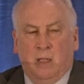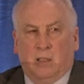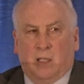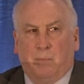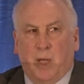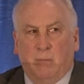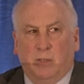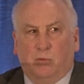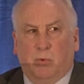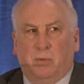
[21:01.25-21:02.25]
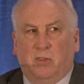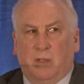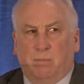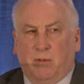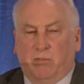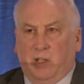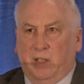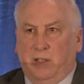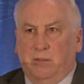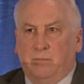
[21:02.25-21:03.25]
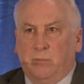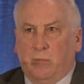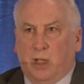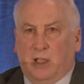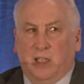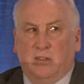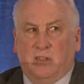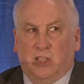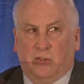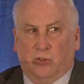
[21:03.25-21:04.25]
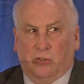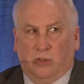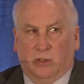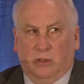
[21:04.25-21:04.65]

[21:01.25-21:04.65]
that payments will be simplified and easily adjusted.